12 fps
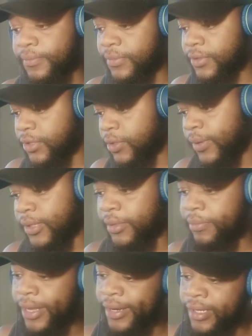So in the
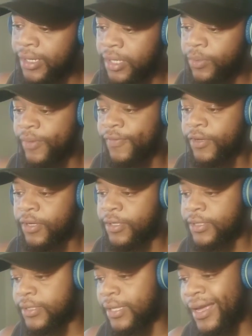main card, we've
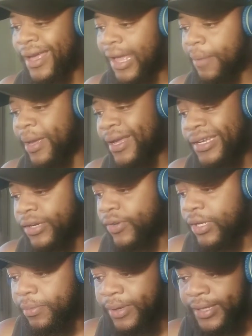got Amanda
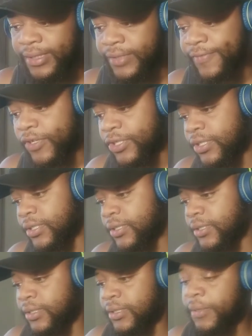Ribas
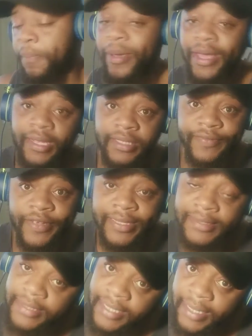versus Paige
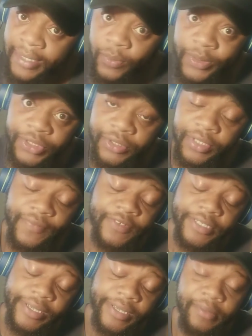Van Zandt, which should have
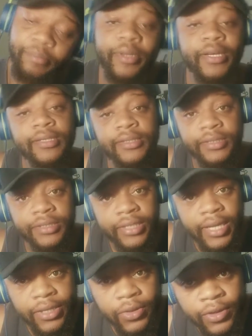taken place in
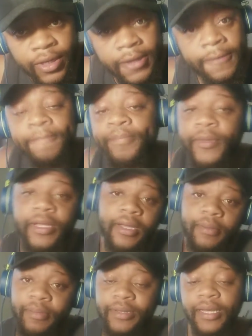January,
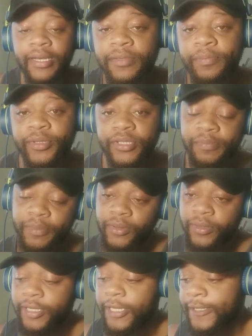but they to
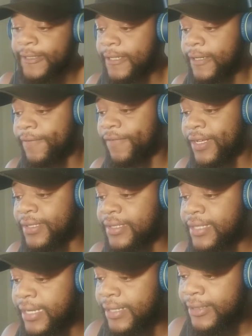postpone that. Van
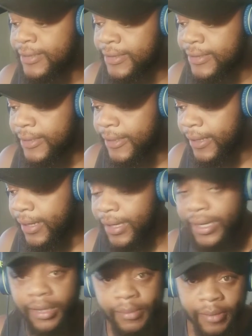Zandt is
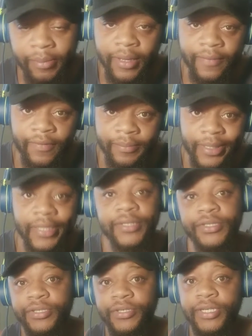coming back from
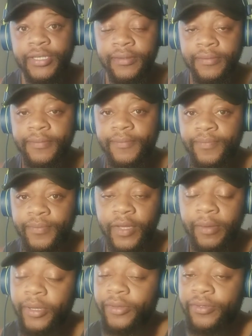injury,
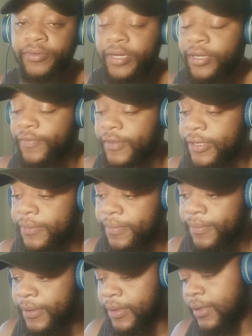about 3 of
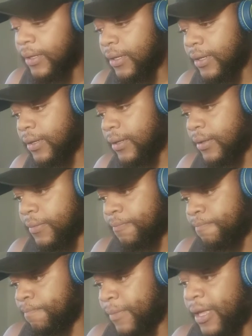them.
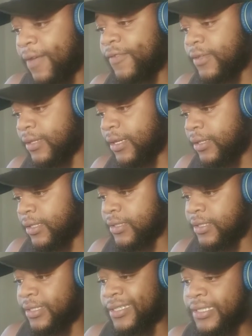After that,
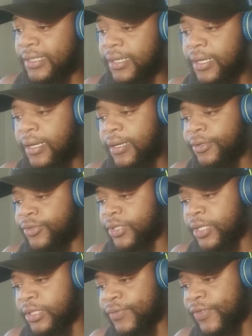there's Jessica
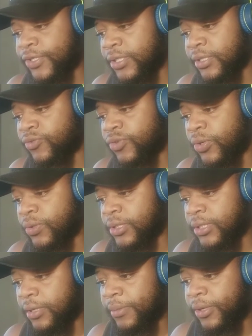Andrade versus Rose
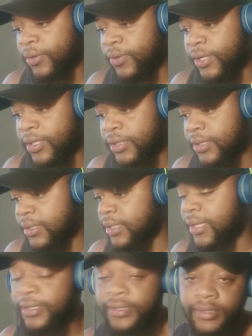Namajunas.
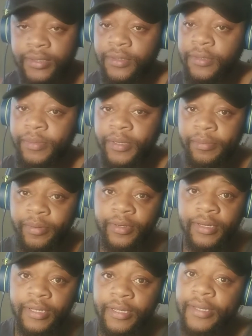That is going to be
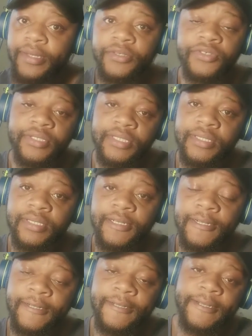pretty
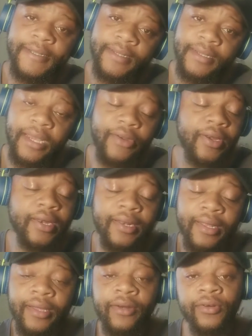interesting. I really
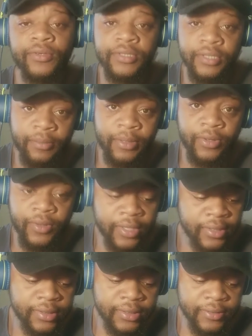like Rose
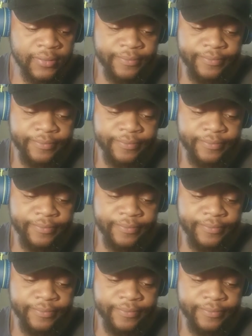Namajunas,